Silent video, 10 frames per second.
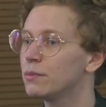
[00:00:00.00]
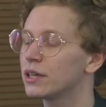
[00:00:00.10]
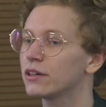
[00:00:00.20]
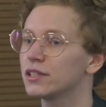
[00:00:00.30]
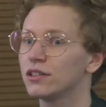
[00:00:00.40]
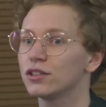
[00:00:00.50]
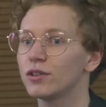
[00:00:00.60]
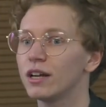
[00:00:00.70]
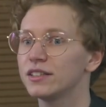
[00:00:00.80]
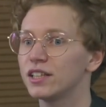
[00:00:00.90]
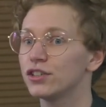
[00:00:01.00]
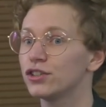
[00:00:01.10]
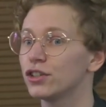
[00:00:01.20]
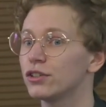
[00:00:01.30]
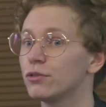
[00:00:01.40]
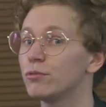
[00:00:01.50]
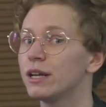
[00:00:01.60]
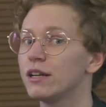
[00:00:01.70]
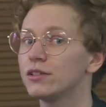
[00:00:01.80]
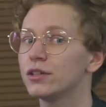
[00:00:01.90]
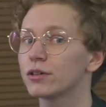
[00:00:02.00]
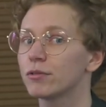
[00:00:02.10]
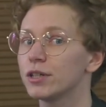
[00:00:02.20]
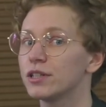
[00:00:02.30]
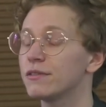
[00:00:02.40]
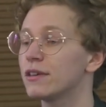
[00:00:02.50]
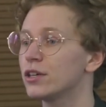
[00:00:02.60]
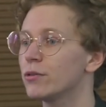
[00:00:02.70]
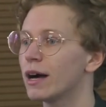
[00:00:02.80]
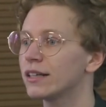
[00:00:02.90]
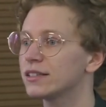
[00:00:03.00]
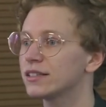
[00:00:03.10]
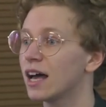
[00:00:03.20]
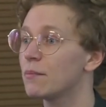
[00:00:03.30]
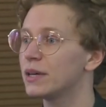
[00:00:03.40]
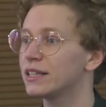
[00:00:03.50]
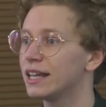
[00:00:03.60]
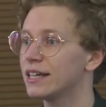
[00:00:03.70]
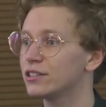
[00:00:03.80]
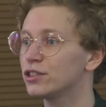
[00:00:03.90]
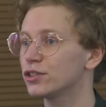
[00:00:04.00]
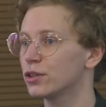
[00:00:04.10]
because industrialization really took root in the US a bit later.